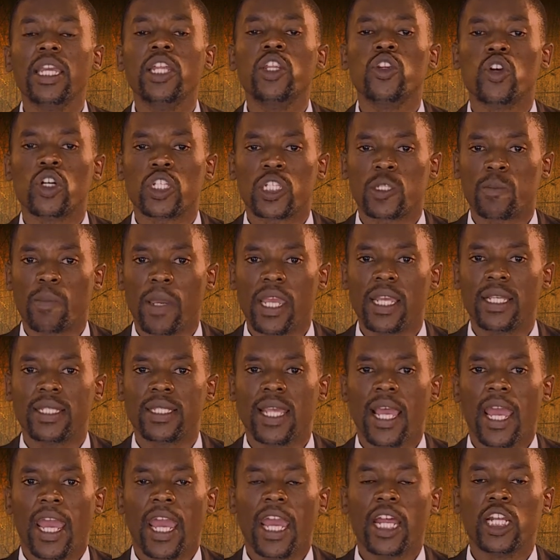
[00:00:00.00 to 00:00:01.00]
in your space
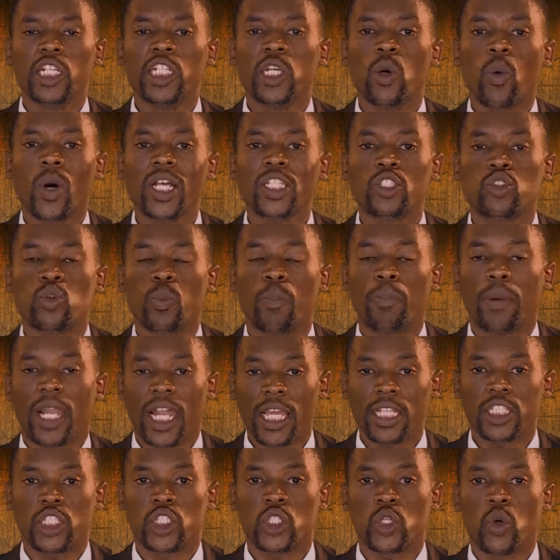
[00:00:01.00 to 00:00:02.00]
and he wants to
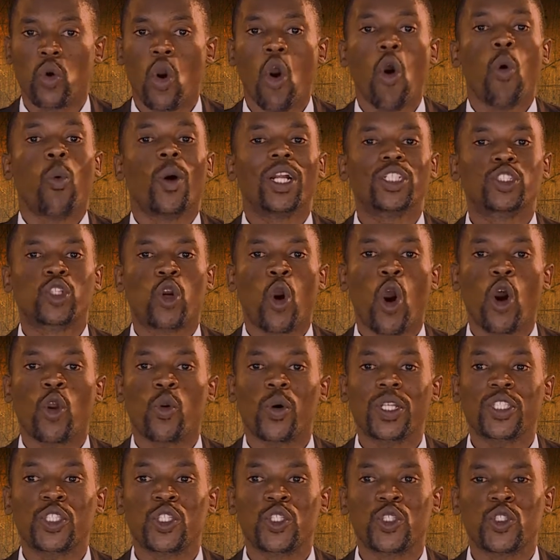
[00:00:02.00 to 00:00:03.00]
bless you, what God
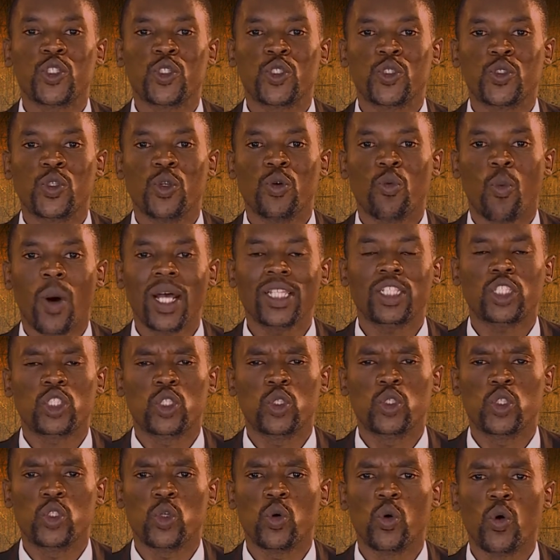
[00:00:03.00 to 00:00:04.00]
wants
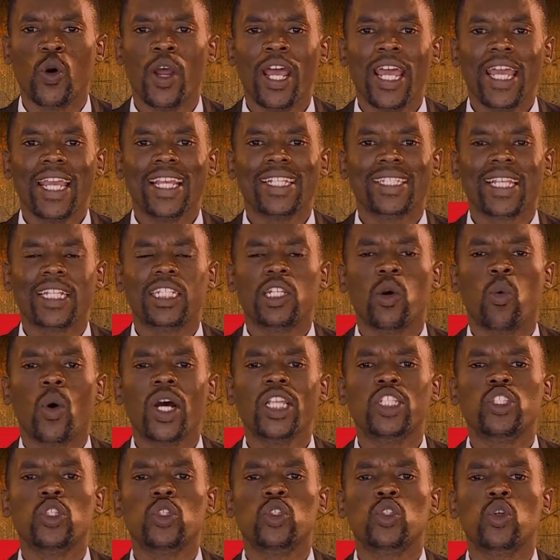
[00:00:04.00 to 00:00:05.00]
to do is that he
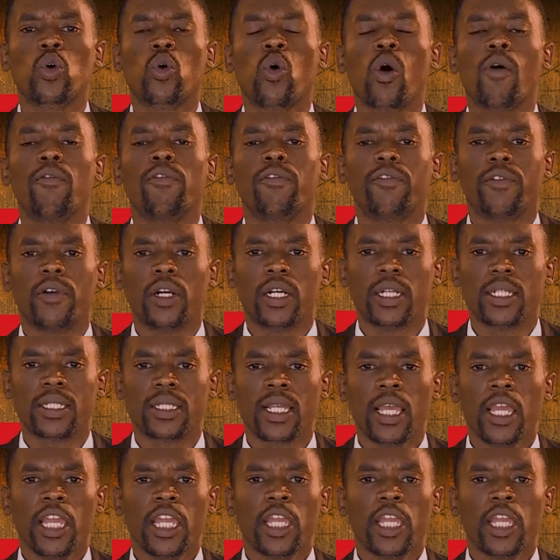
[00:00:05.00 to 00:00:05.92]
wants you to confess.